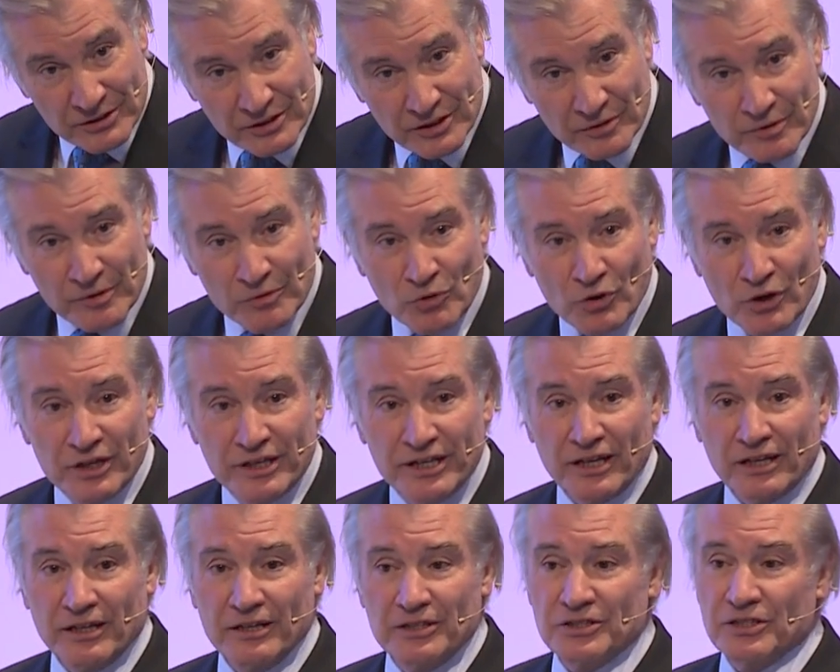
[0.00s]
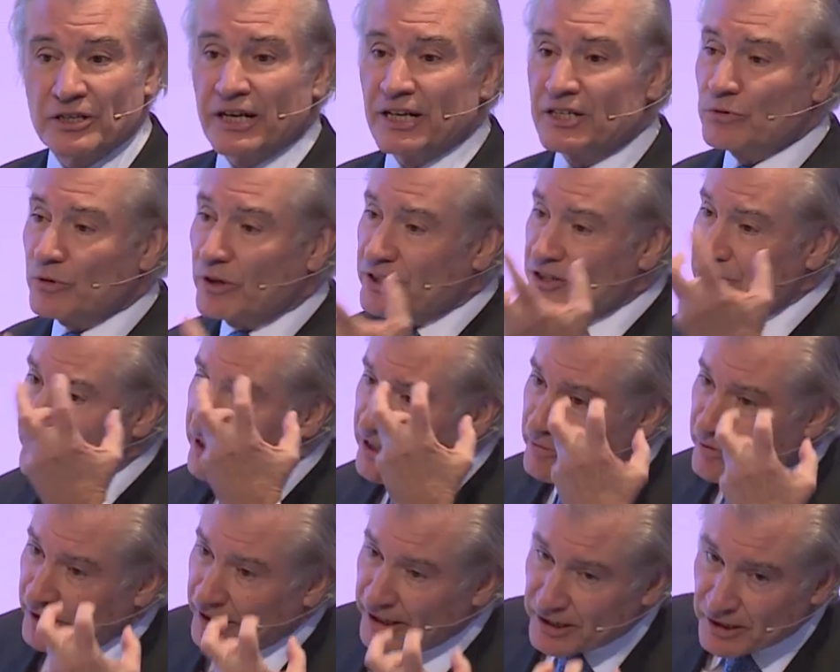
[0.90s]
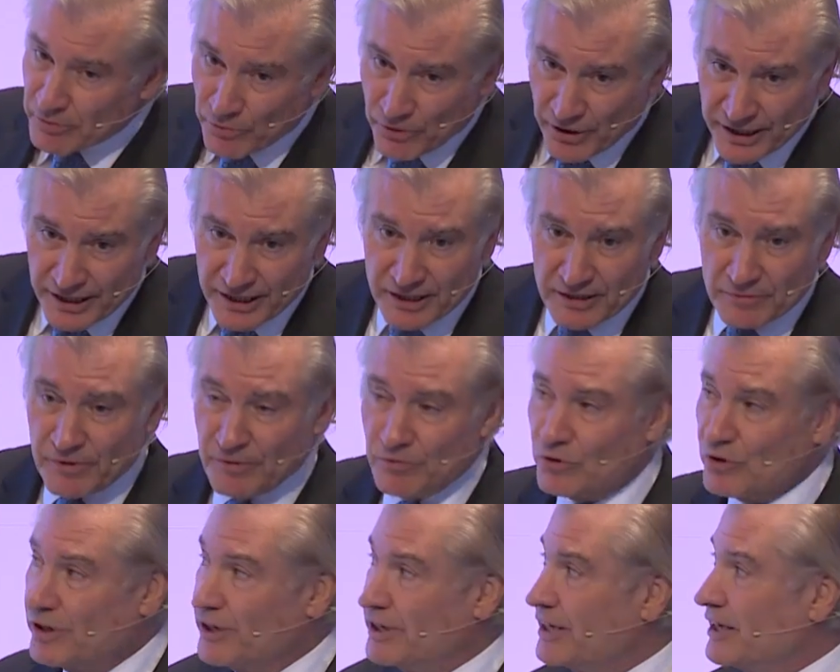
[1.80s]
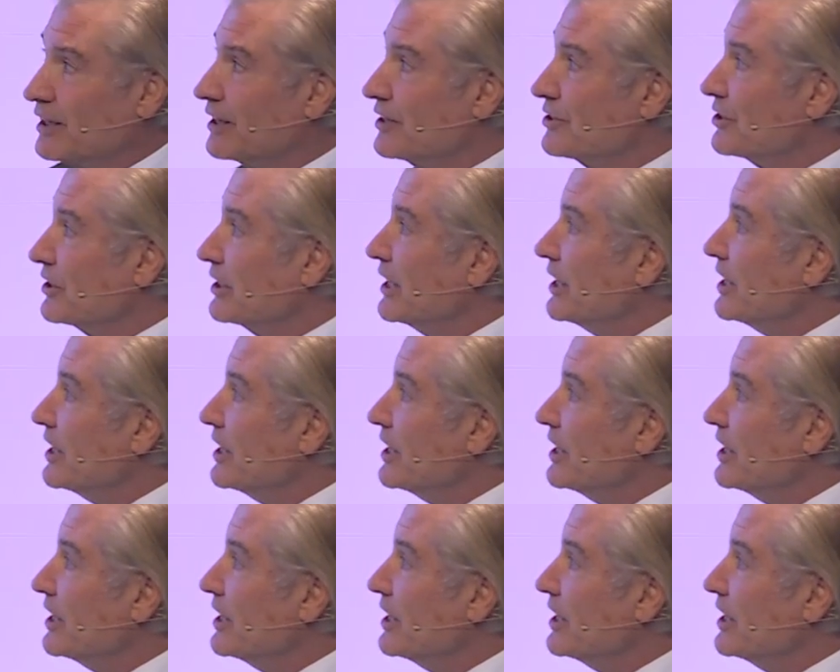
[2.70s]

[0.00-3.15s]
to be more intelligent as well as stimulate the brain to be more intelligent.